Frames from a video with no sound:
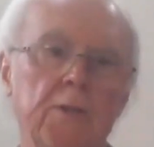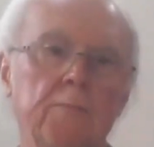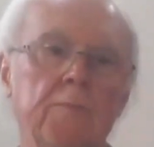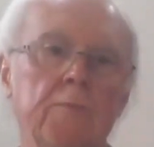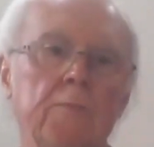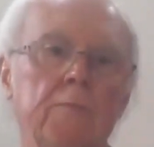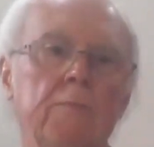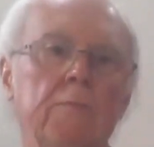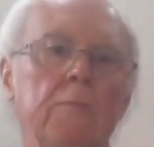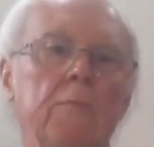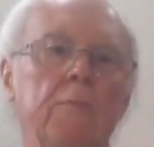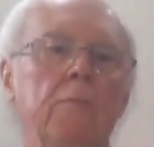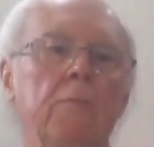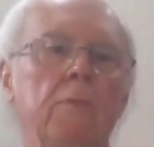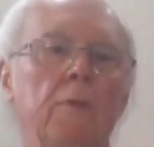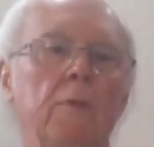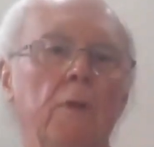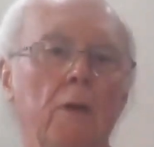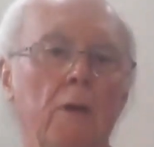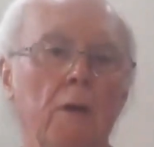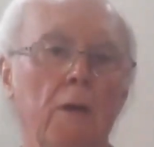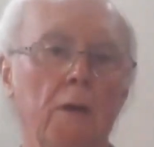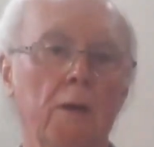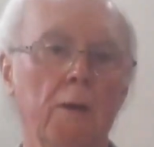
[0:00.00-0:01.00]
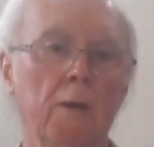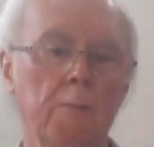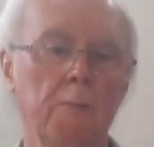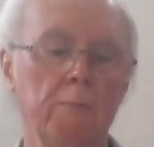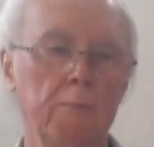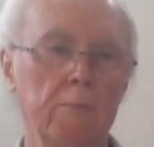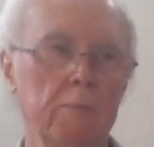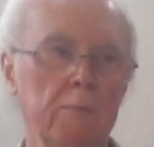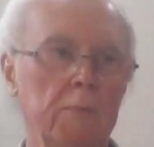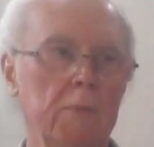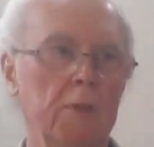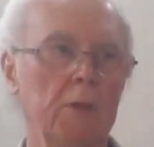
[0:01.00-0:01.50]
in him.
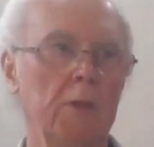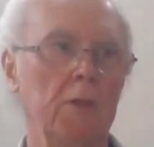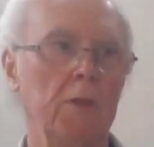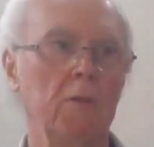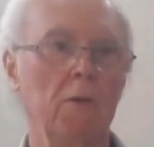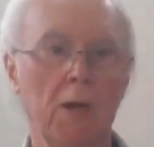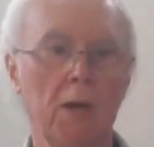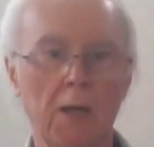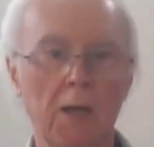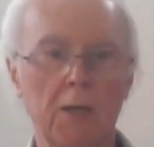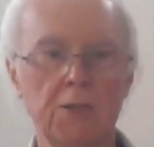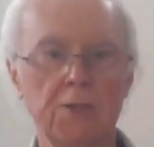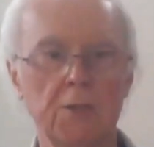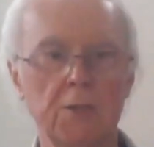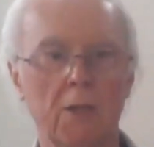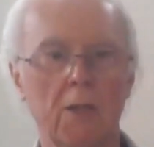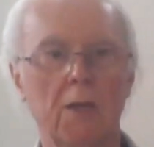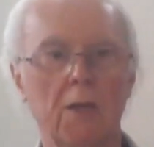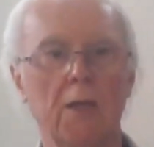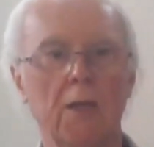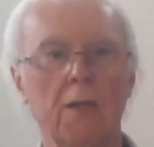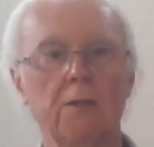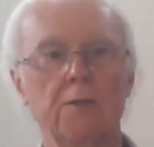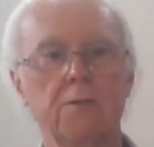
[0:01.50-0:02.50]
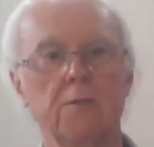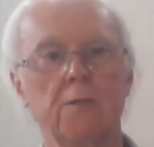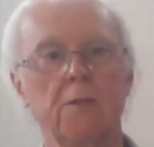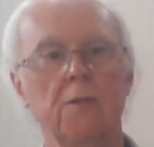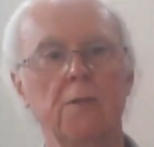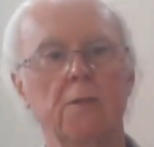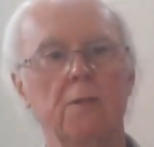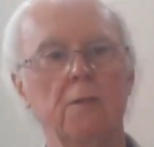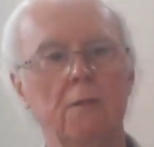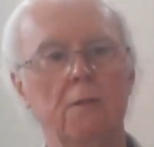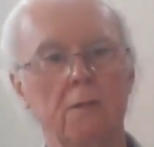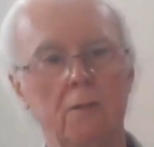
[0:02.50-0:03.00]
He got
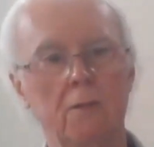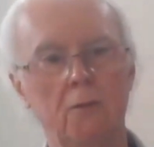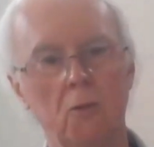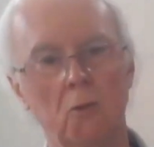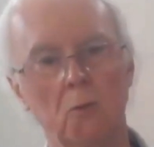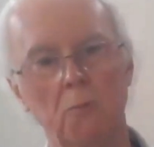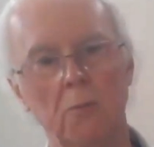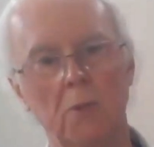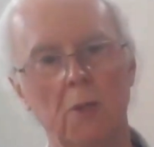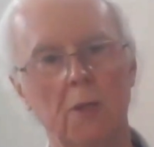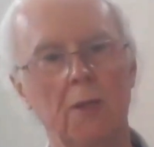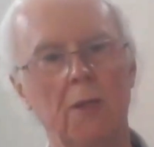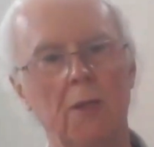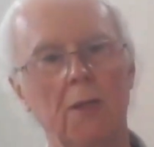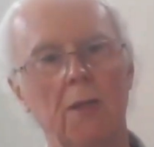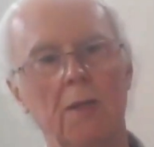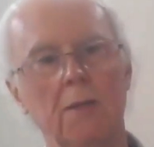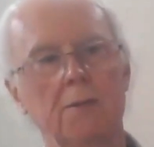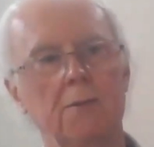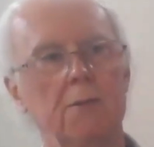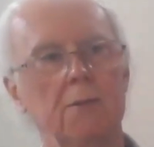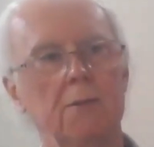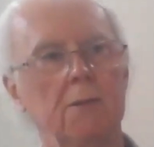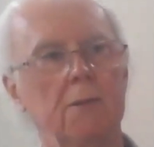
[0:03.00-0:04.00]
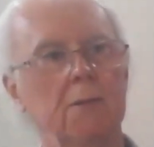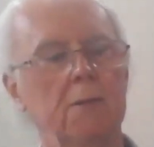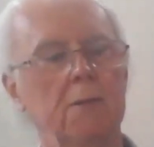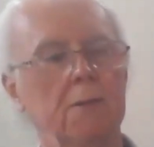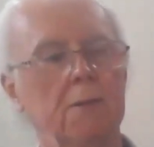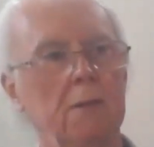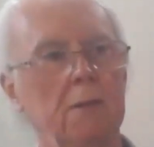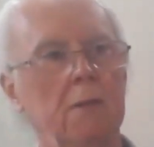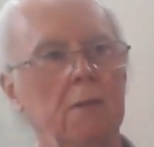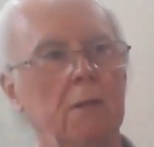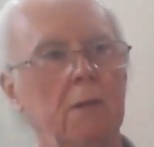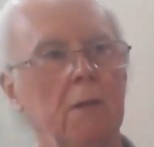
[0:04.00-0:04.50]
isolated,
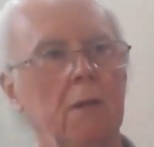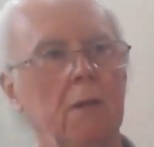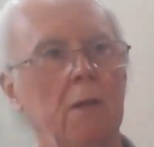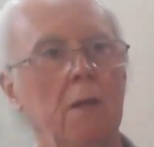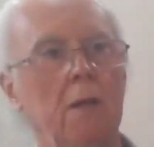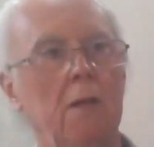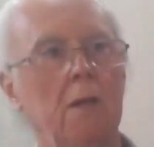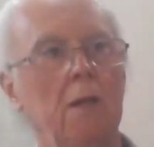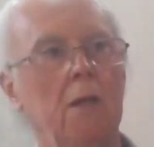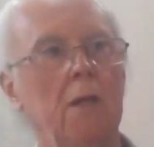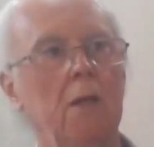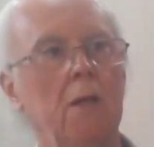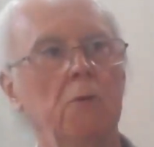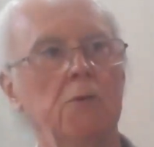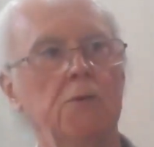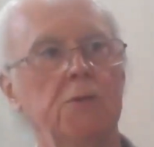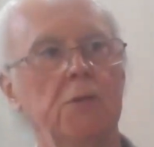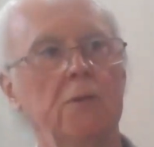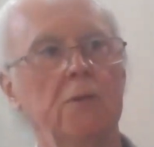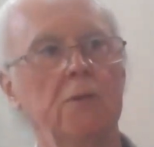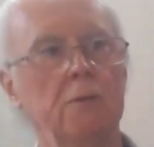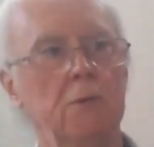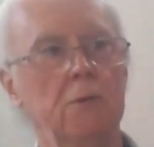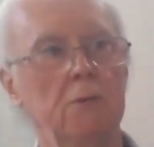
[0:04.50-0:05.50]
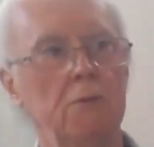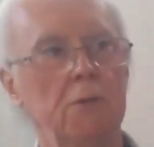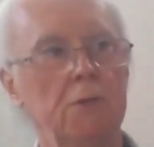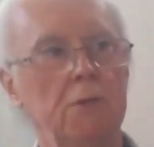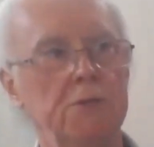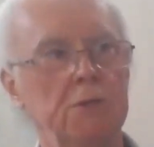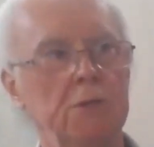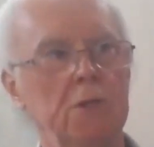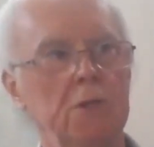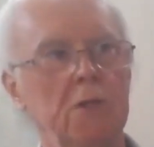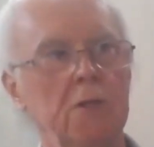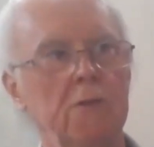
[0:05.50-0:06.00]
humiliated. He was in the
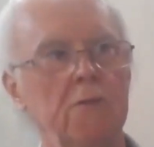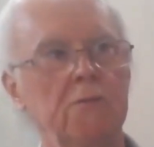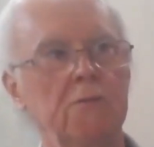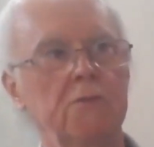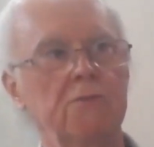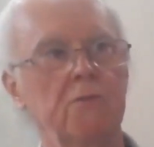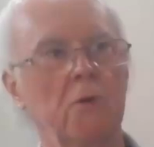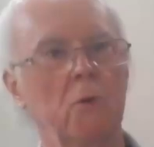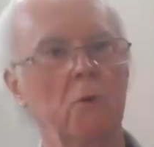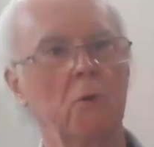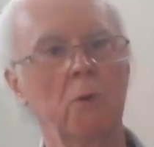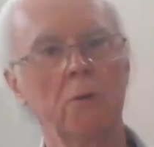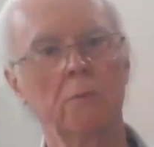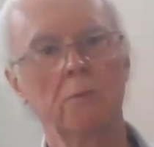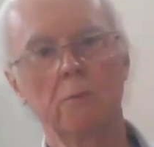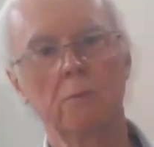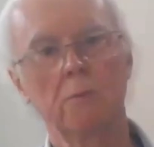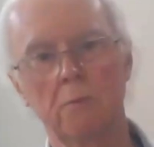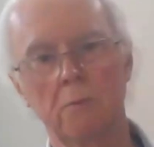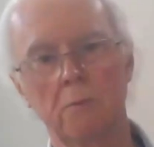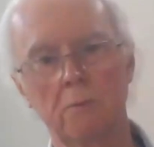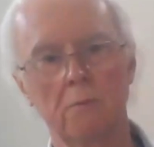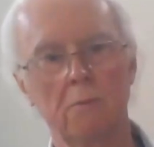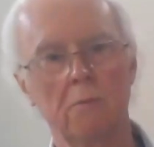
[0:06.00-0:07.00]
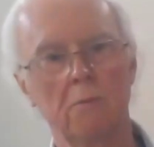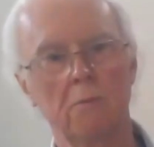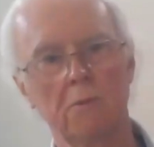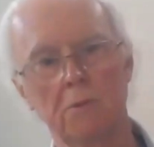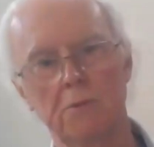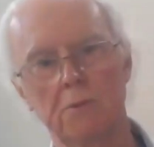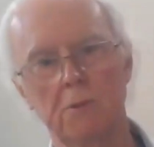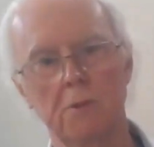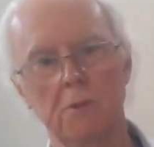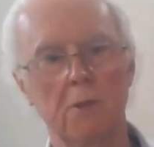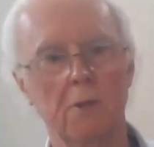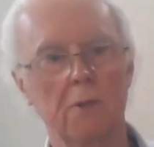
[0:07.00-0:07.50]
reserves for one
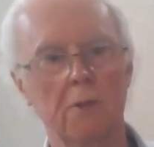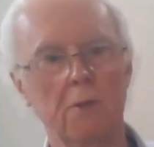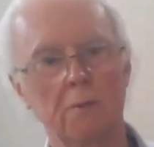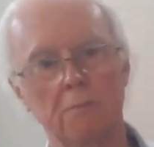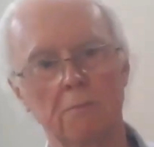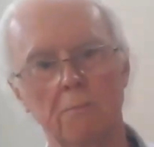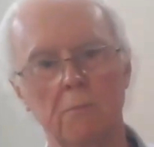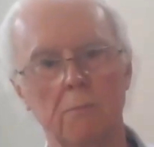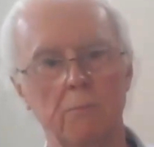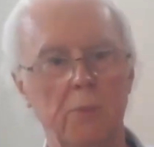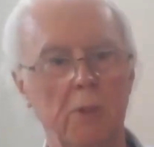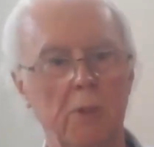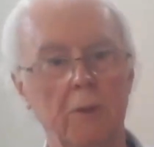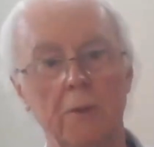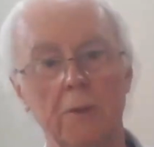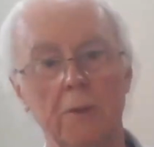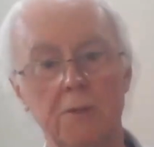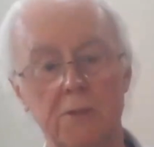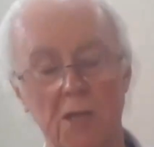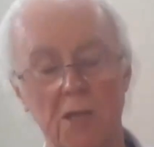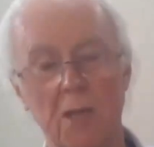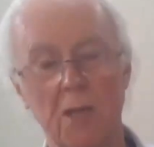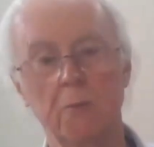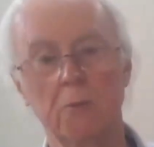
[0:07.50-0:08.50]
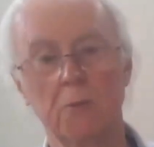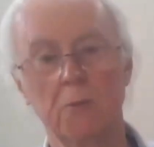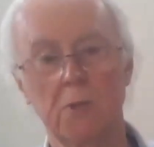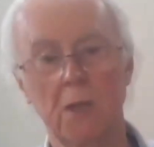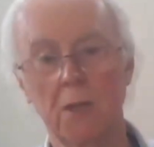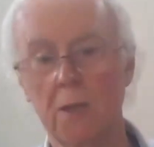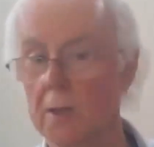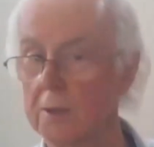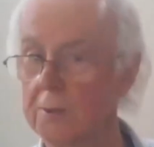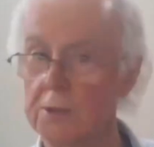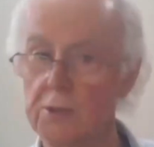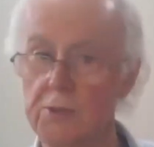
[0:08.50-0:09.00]
period of time.
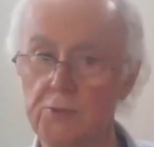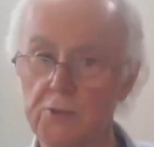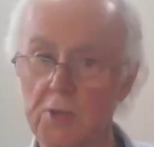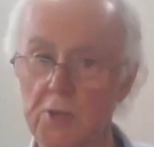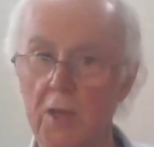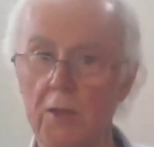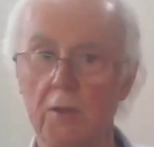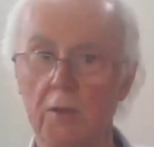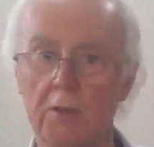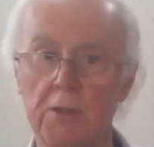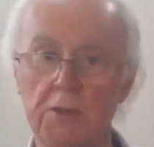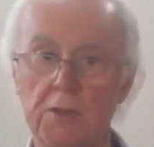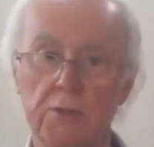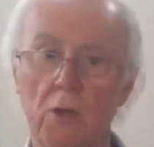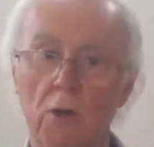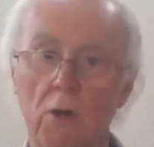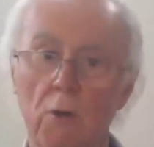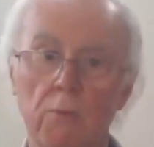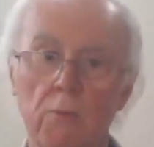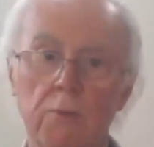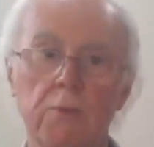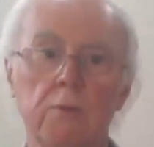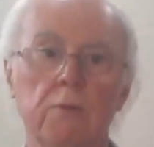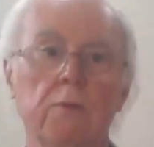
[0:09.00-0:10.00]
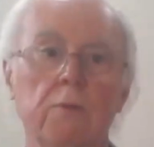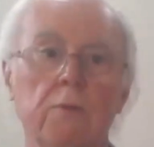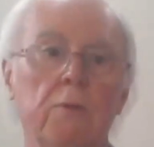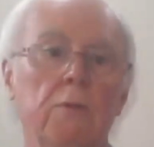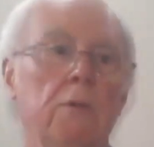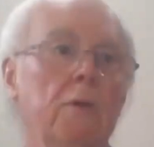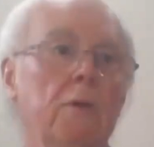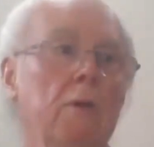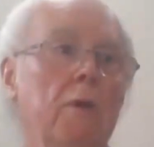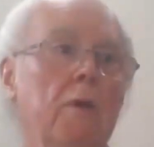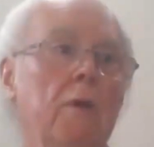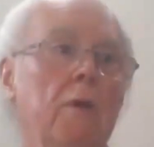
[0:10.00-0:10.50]
He had to train on his own.